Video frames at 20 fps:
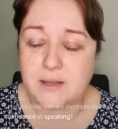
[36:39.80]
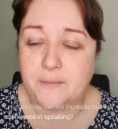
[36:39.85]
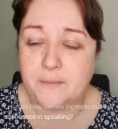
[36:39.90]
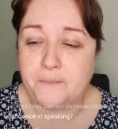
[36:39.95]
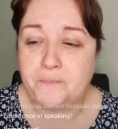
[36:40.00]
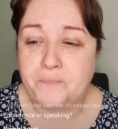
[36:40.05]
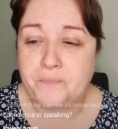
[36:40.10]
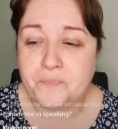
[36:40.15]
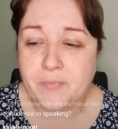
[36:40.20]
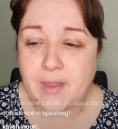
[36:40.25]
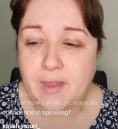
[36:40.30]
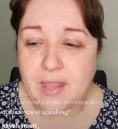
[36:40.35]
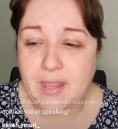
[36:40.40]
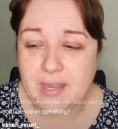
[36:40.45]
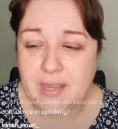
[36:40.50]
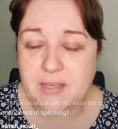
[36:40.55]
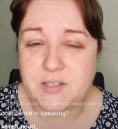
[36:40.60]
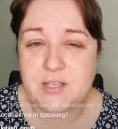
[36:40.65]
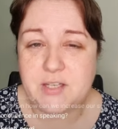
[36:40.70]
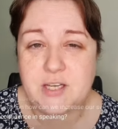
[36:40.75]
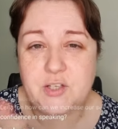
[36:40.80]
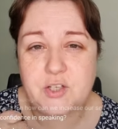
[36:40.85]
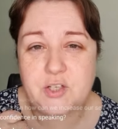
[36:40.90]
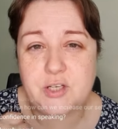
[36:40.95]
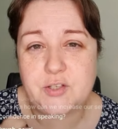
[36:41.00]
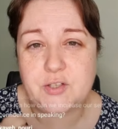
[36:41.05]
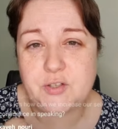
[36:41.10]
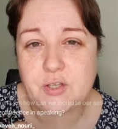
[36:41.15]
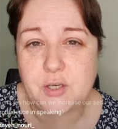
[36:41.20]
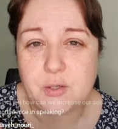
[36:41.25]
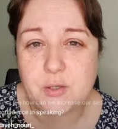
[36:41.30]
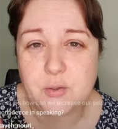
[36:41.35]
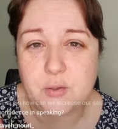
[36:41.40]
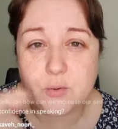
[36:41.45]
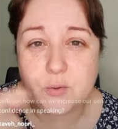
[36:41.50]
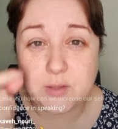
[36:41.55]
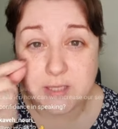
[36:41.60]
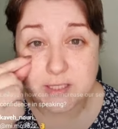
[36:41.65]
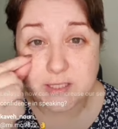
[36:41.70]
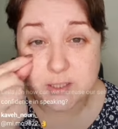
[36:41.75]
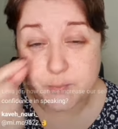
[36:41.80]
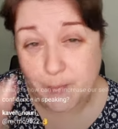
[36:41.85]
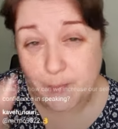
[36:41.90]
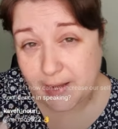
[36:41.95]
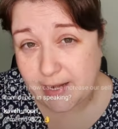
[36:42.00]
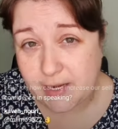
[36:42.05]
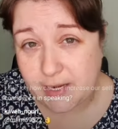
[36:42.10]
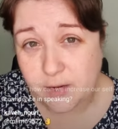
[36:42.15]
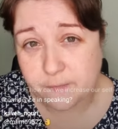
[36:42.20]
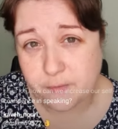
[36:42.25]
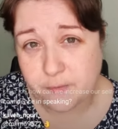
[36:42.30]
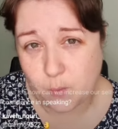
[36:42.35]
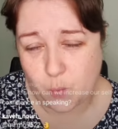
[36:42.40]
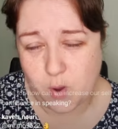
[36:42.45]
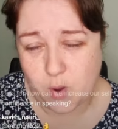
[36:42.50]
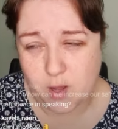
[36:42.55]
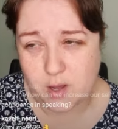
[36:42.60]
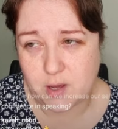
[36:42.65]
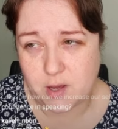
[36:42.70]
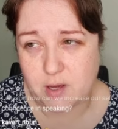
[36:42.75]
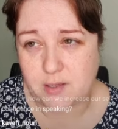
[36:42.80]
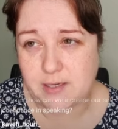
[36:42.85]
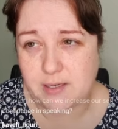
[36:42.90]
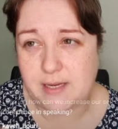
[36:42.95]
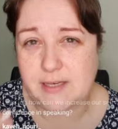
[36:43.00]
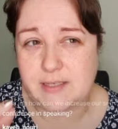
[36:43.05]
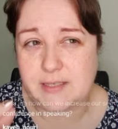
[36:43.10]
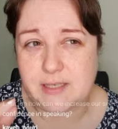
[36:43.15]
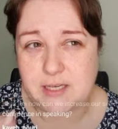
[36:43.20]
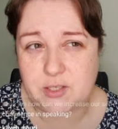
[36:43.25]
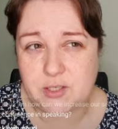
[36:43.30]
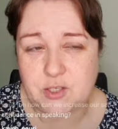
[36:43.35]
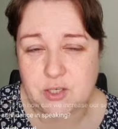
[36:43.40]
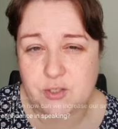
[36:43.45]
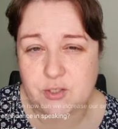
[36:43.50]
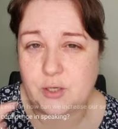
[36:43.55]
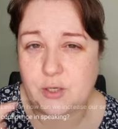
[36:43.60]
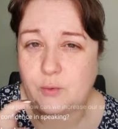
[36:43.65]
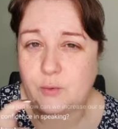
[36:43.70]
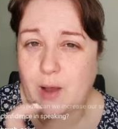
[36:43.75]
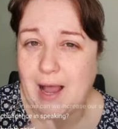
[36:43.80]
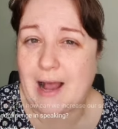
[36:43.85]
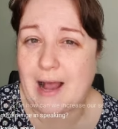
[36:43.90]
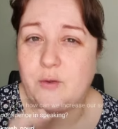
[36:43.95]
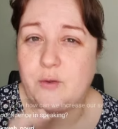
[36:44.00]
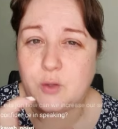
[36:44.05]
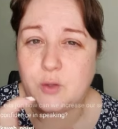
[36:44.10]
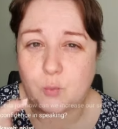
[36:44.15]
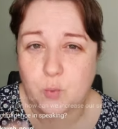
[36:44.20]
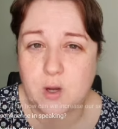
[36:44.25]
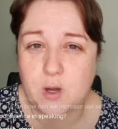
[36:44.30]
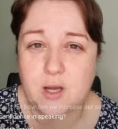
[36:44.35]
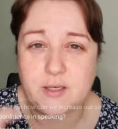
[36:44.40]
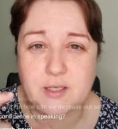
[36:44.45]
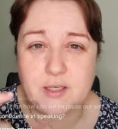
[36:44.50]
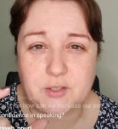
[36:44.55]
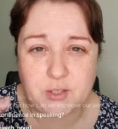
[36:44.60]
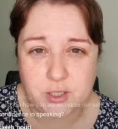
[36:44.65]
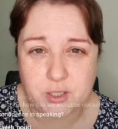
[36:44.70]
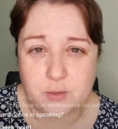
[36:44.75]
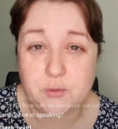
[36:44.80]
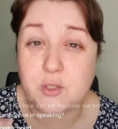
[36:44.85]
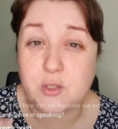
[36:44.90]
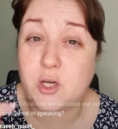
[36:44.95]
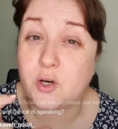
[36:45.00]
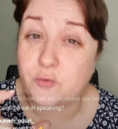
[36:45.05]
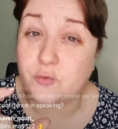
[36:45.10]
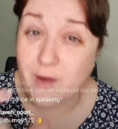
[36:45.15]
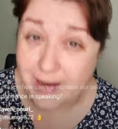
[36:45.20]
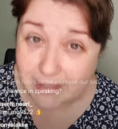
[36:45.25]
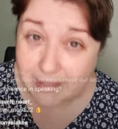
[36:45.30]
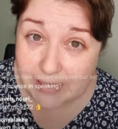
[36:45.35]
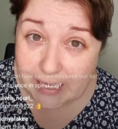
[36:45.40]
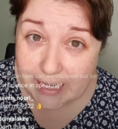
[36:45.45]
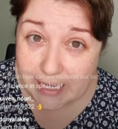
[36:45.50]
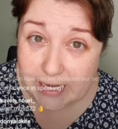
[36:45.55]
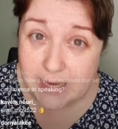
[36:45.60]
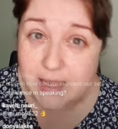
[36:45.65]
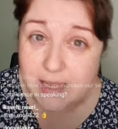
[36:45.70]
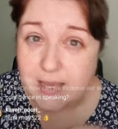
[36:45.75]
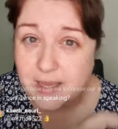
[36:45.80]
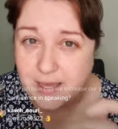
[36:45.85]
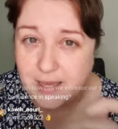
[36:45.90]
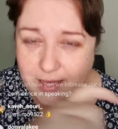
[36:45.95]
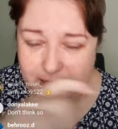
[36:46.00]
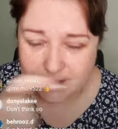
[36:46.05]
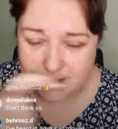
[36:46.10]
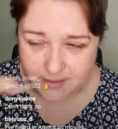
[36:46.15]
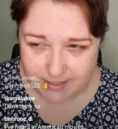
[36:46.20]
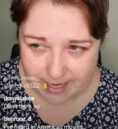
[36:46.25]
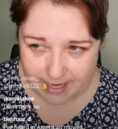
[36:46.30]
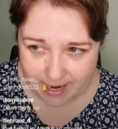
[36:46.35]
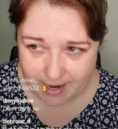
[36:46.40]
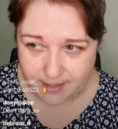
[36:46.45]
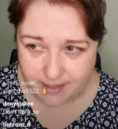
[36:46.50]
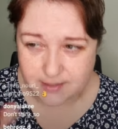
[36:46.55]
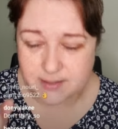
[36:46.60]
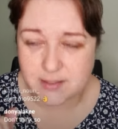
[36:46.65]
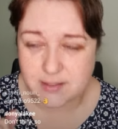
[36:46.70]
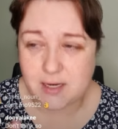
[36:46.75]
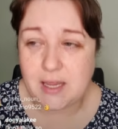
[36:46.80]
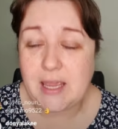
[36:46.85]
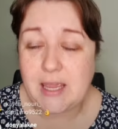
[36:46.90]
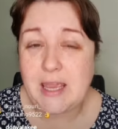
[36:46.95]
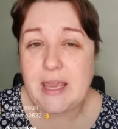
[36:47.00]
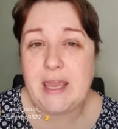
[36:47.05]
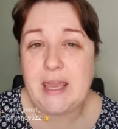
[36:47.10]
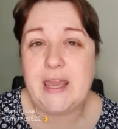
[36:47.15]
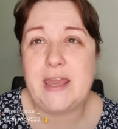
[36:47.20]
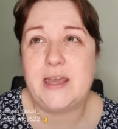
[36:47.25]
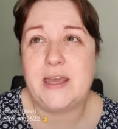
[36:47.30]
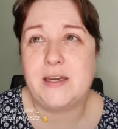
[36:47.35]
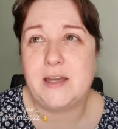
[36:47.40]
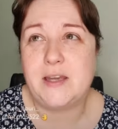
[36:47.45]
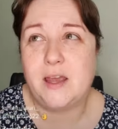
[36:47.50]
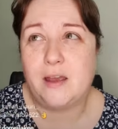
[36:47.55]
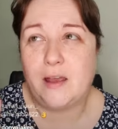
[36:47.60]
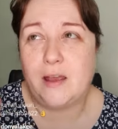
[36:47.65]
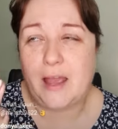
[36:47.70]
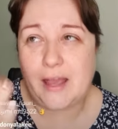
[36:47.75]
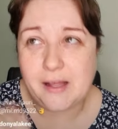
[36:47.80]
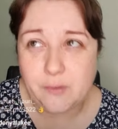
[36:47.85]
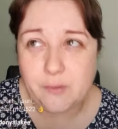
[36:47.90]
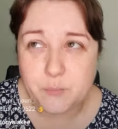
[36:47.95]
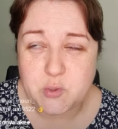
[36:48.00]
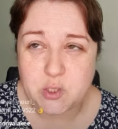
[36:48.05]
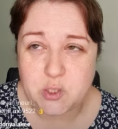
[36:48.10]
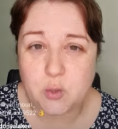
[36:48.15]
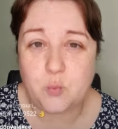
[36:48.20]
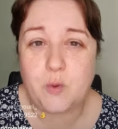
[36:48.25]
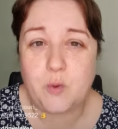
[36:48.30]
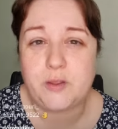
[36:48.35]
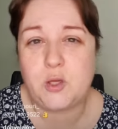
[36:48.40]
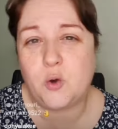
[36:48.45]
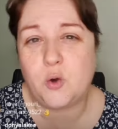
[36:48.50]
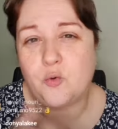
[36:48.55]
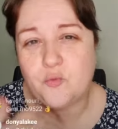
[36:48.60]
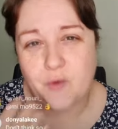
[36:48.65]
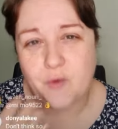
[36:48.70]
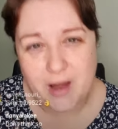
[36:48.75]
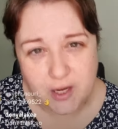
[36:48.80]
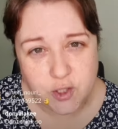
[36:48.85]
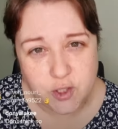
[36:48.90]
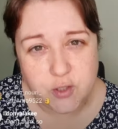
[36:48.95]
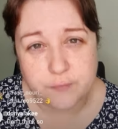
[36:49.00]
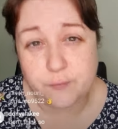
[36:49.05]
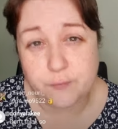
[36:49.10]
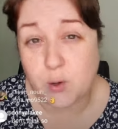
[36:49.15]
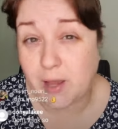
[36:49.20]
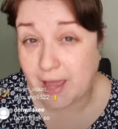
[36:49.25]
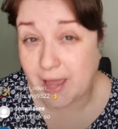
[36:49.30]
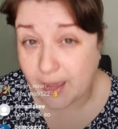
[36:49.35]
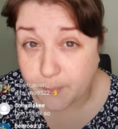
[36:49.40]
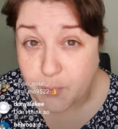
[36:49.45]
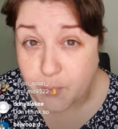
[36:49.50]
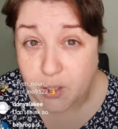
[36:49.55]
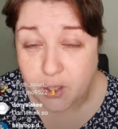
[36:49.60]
It teaches you the spelling of the word. It teaches you how the word is used correctly in a text. It helps you with your range of vocabulary.